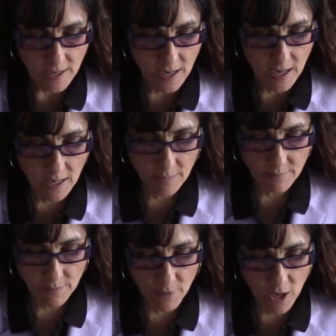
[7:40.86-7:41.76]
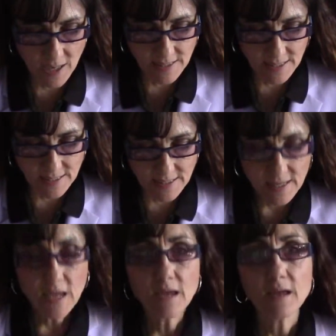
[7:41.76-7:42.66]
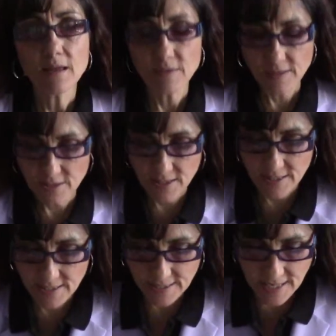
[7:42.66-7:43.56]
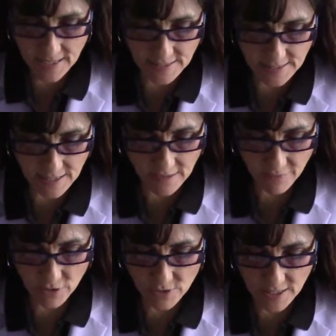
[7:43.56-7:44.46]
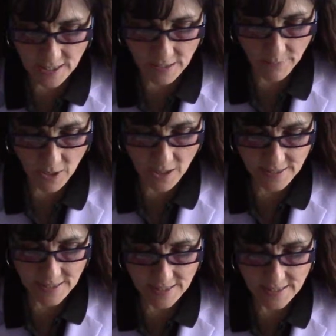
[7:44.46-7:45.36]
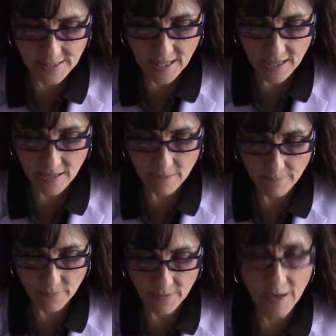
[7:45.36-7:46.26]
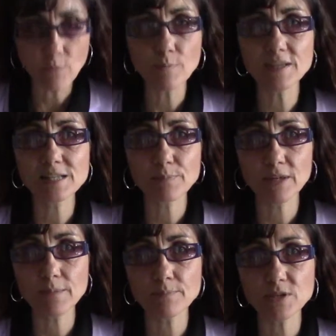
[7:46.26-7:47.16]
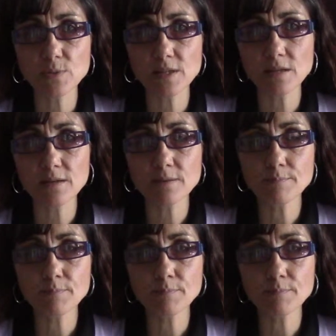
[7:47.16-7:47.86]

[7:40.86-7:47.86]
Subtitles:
Deposits. This just states that if there's any deposits, that will be split between the